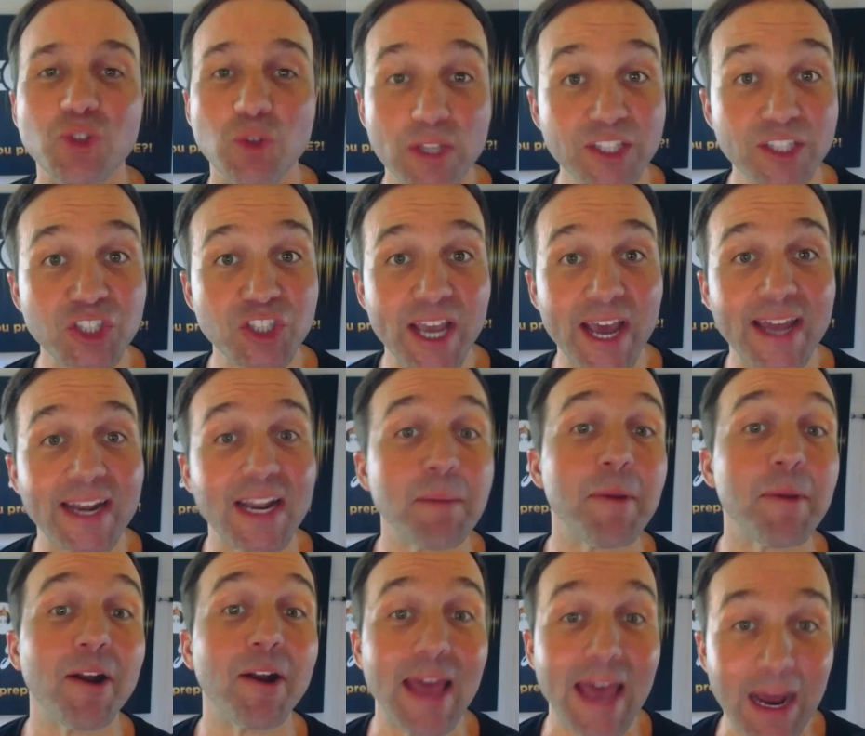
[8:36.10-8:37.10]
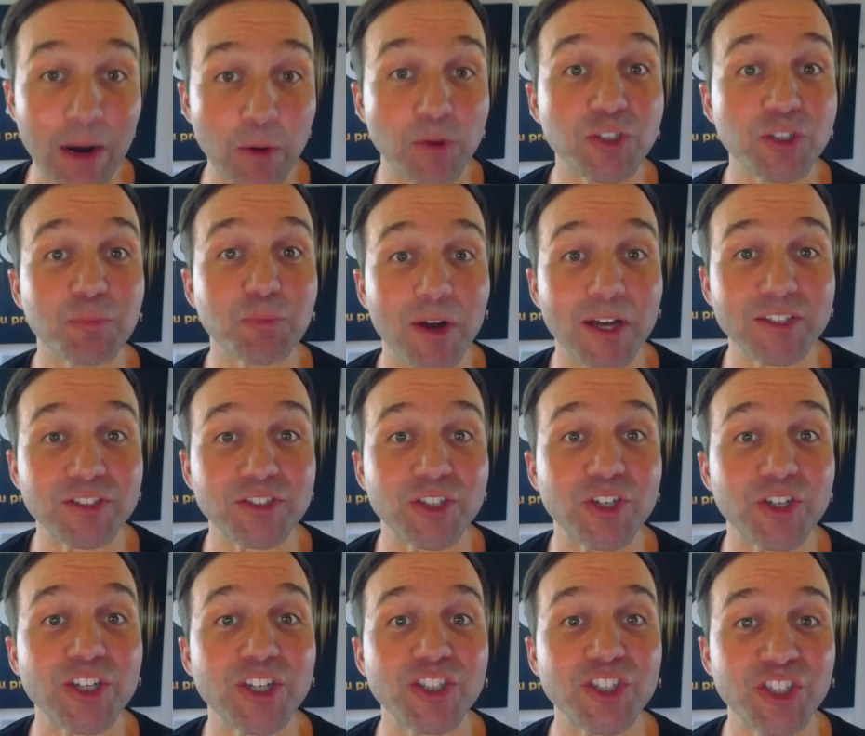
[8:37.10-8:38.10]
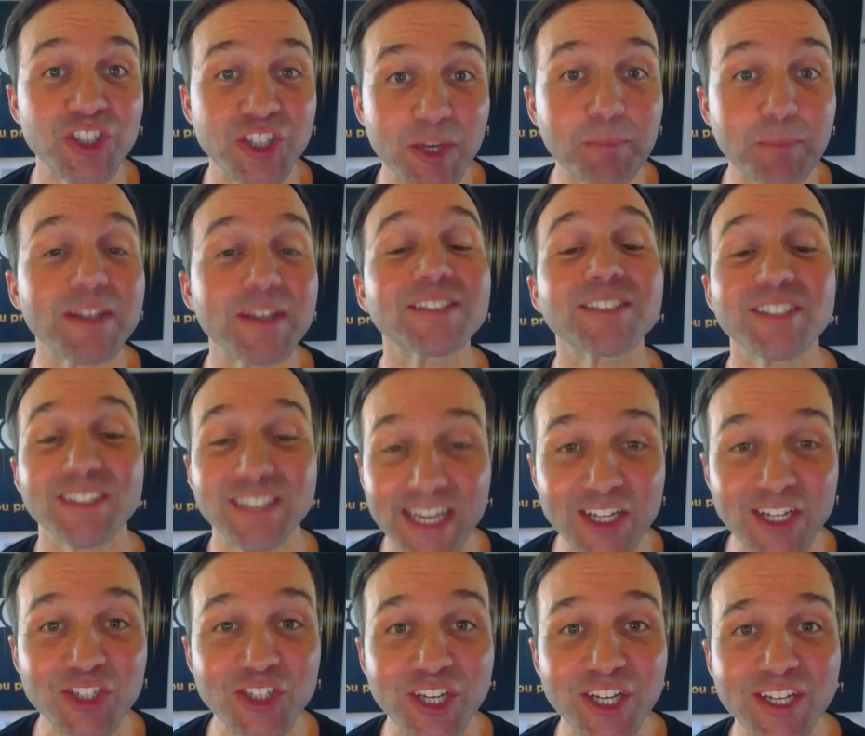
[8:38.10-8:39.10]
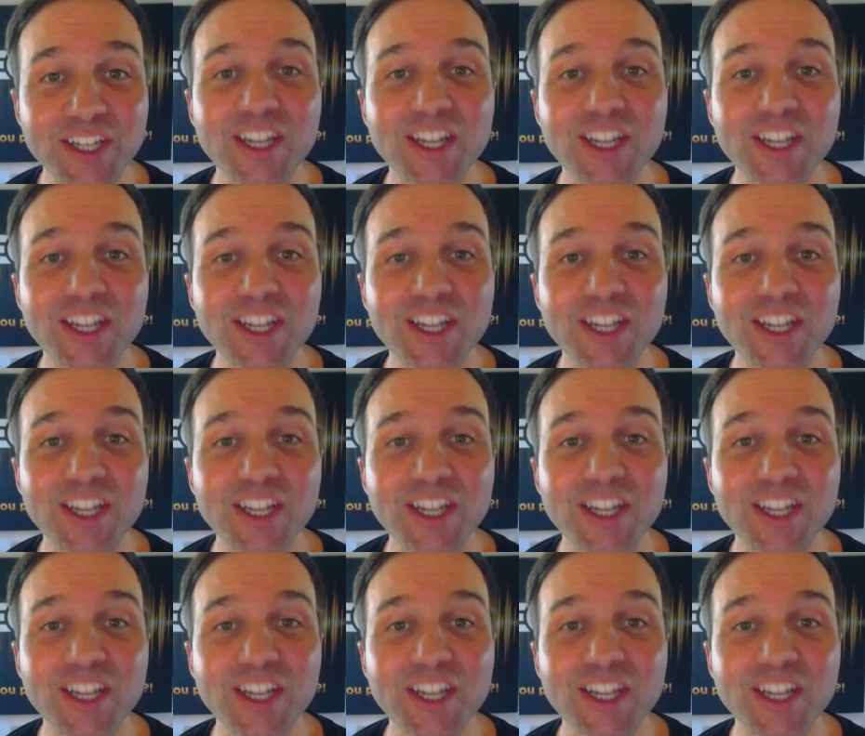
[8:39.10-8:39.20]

let's chat about our sponsor, ShipStation.